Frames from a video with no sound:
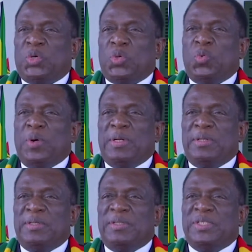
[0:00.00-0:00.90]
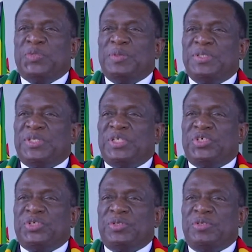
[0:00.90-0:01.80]
The cruel
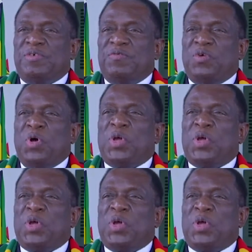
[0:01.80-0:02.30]
dispensation of